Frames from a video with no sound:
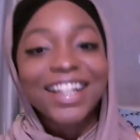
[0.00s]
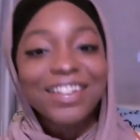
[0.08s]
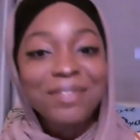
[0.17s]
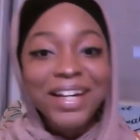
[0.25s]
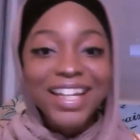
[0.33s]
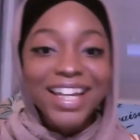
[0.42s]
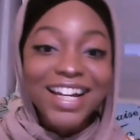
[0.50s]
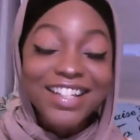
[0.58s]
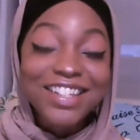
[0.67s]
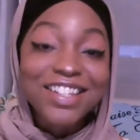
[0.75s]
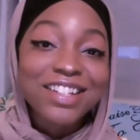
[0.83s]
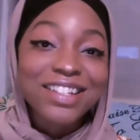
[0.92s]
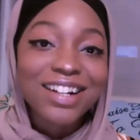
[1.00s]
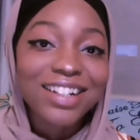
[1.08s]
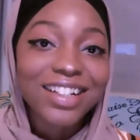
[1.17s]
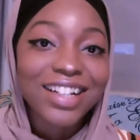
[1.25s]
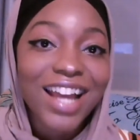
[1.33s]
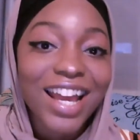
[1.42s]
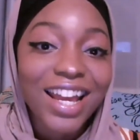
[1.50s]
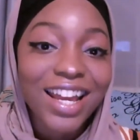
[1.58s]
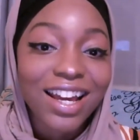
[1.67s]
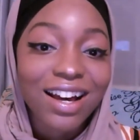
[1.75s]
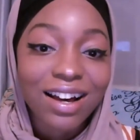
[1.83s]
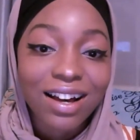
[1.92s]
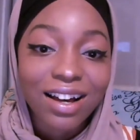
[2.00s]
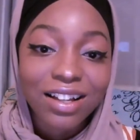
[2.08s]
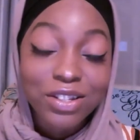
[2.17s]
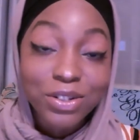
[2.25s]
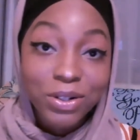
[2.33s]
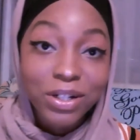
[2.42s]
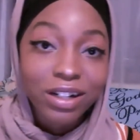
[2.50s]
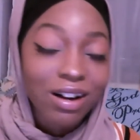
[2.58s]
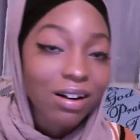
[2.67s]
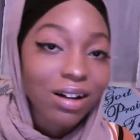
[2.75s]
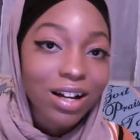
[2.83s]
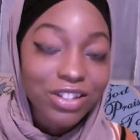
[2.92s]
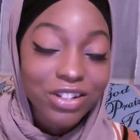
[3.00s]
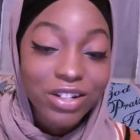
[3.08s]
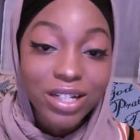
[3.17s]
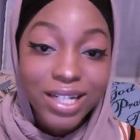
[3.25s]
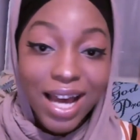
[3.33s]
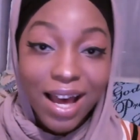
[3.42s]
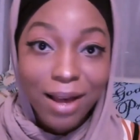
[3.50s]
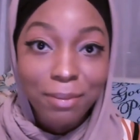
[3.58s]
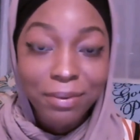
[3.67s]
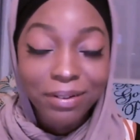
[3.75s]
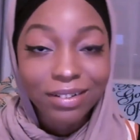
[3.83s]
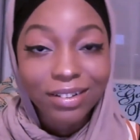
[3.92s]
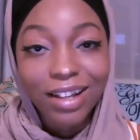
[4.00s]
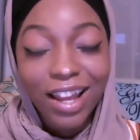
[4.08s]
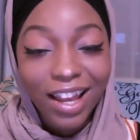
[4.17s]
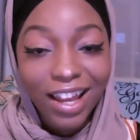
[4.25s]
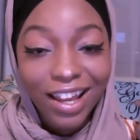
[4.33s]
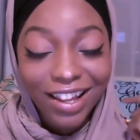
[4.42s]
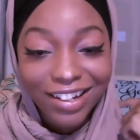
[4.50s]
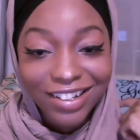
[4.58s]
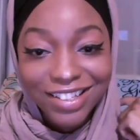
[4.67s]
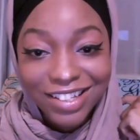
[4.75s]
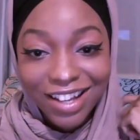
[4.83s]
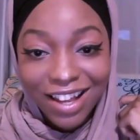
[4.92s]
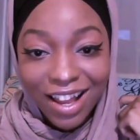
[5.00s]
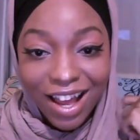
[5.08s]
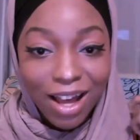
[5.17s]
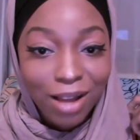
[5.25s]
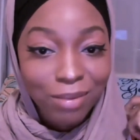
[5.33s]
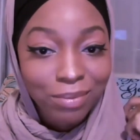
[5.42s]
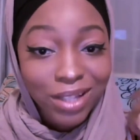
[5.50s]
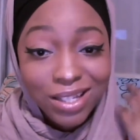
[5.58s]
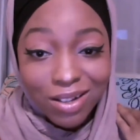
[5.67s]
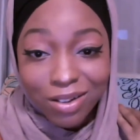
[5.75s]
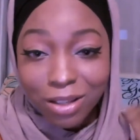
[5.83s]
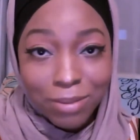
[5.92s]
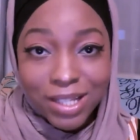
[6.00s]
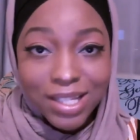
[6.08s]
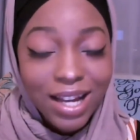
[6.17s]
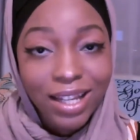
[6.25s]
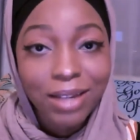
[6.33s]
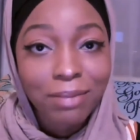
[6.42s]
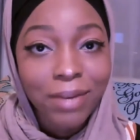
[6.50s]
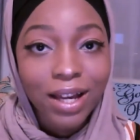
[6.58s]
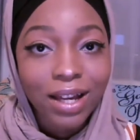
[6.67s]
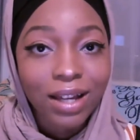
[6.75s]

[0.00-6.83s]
But yeah, she started a store called Culture Hijab, and that's the only place I get my